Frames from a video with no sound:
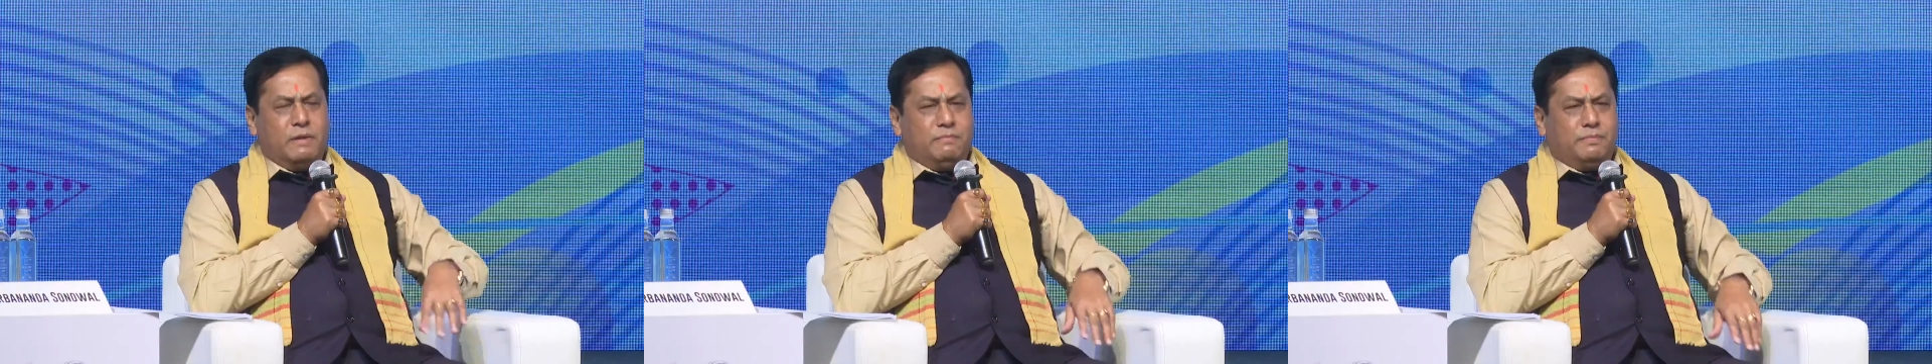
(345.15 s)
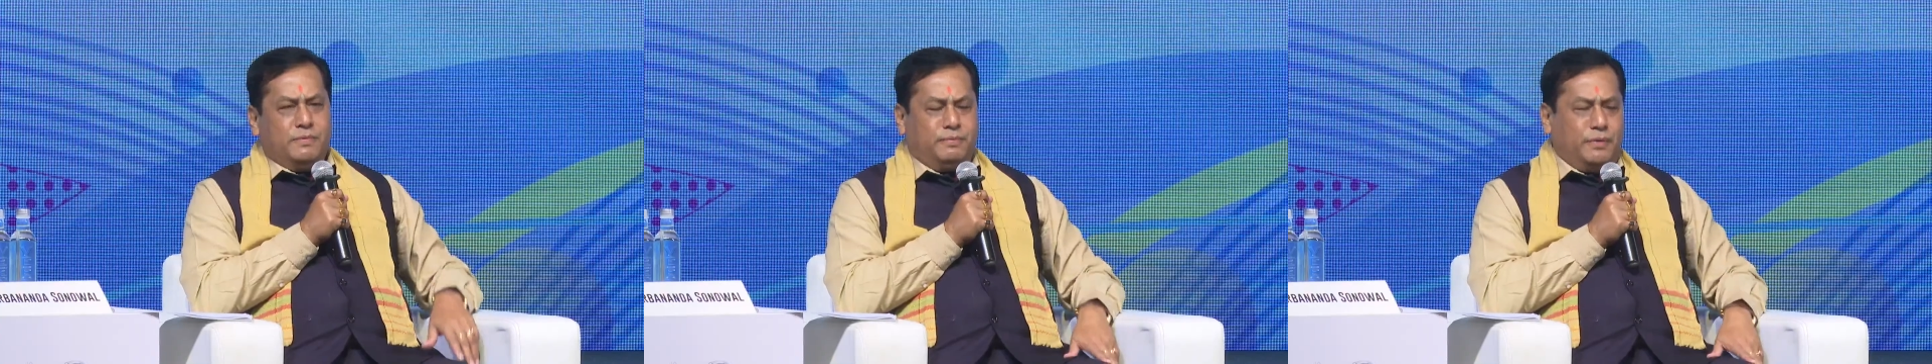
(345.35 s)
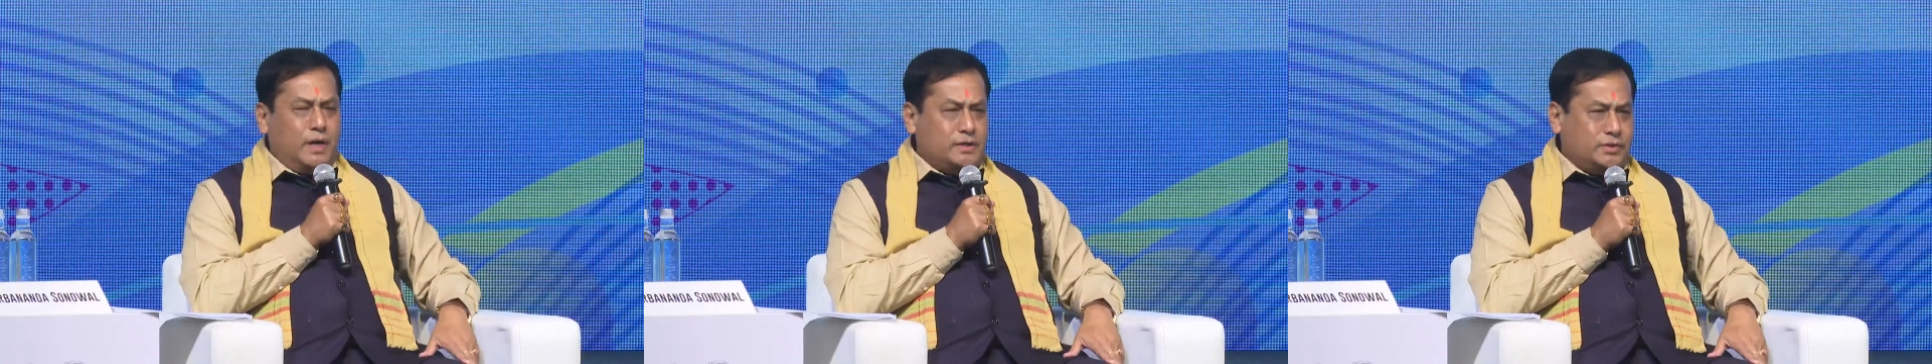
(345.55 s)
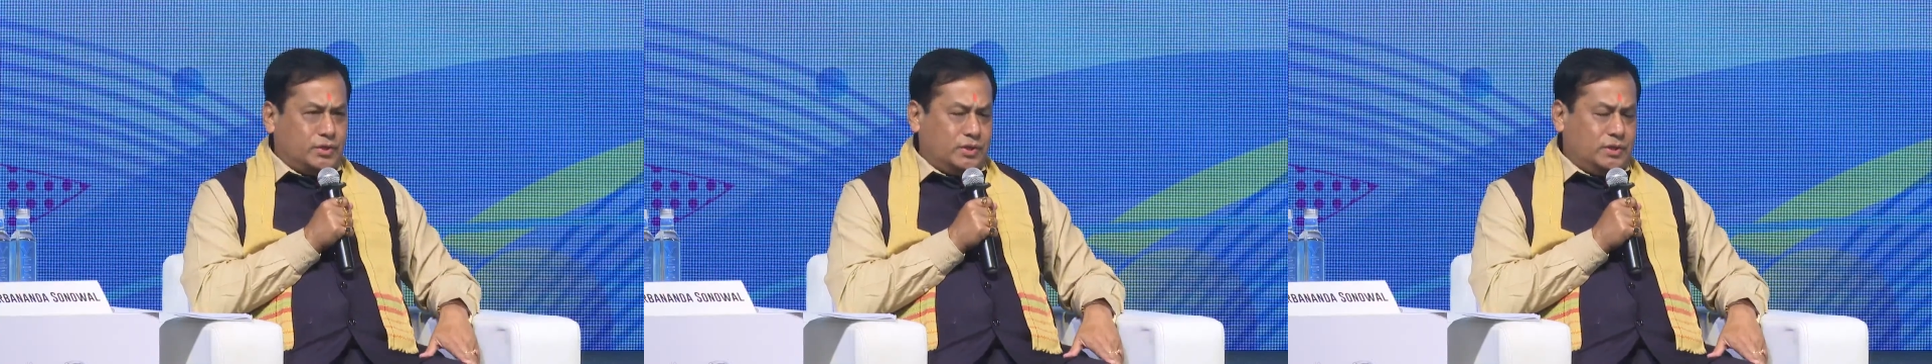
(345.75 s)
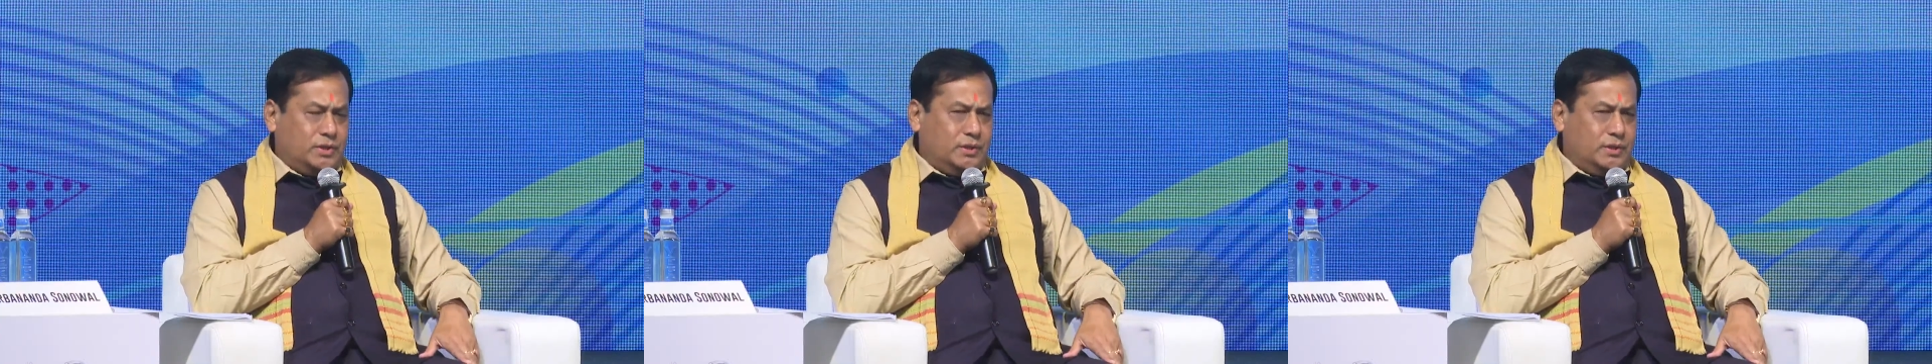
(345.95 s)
preference